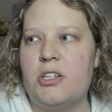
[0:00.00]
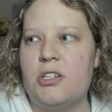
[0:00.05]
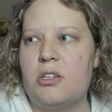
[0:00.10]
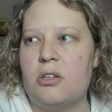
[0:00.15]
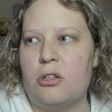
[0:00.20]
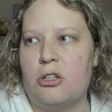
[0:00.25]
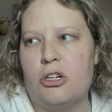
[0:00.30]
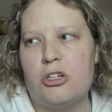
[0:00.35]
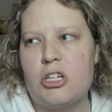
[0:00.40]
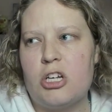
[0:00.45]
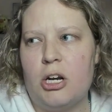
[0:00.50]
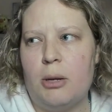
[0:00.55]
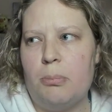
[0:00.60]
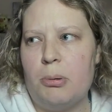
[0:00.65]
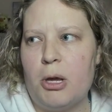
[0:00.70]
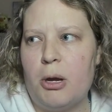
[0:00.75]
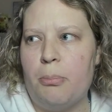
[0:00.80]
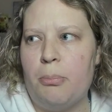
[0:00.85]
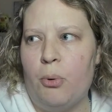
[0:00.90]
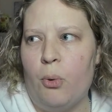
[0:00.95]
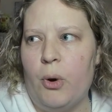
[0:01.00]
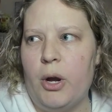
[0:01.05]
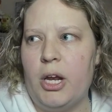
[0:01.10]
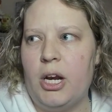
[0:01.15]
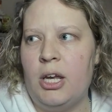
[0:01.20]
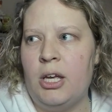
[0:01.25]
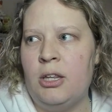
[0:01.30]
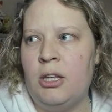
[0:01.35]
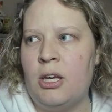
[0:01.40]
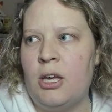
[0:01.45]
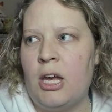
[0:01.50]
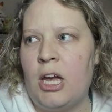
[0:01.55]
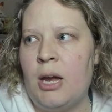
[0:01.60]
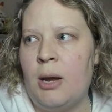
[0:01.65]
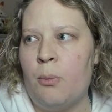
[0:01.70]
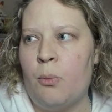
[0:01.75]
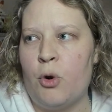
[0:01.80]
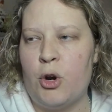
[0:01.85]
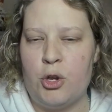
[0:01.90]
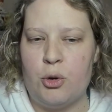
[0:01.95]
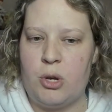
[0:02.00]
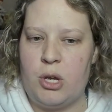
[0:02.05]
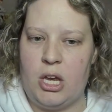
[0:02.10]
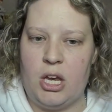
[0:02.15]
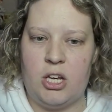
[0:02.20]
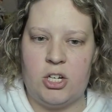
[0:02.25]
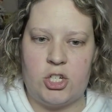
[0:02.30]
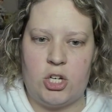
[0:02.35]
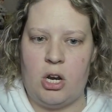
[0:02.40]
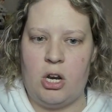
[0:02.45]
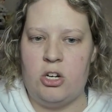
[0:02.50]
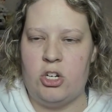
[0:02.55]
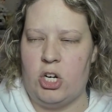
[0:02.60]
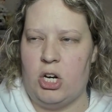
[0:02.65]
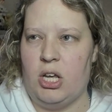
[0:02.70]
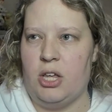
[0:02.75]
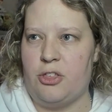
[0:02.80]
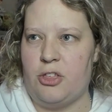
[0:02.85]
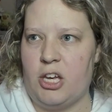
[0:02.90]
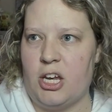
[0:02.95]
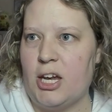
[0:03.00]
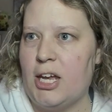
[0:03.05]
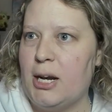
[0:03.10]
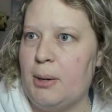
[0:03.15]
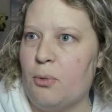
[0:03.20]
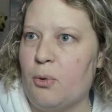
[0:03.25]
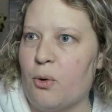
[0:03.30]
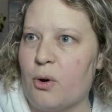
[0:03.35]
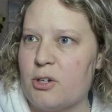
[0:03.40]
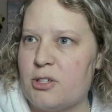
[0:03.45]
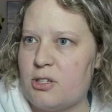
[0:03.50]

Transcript: So there's going to be a point in the game where you can't change anything anymore.